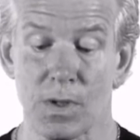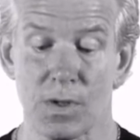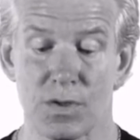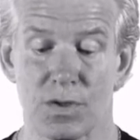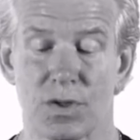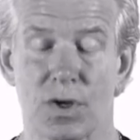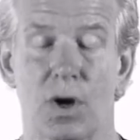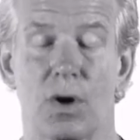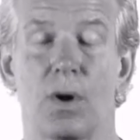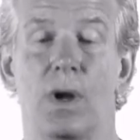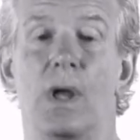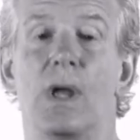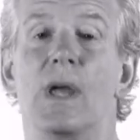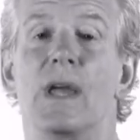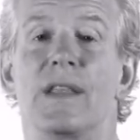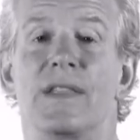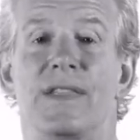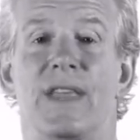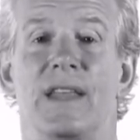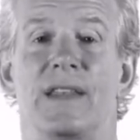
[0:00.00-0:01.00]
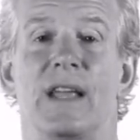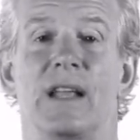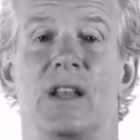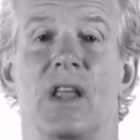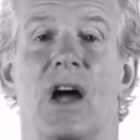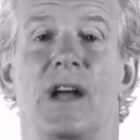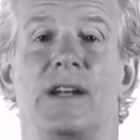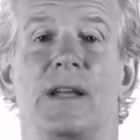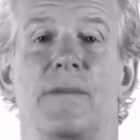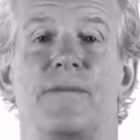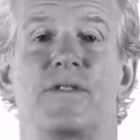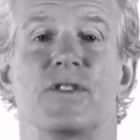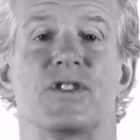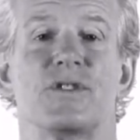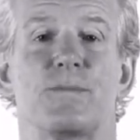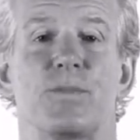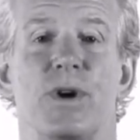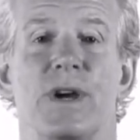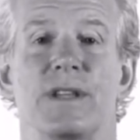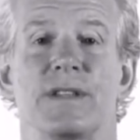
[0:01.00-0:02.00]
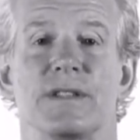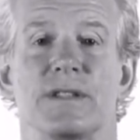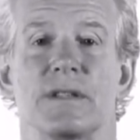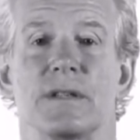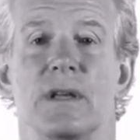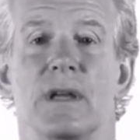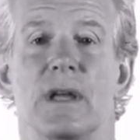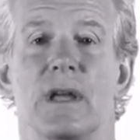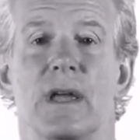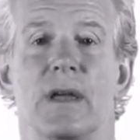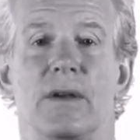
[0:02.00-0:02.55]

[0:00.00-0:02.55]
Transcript: So then they lined up for sprints,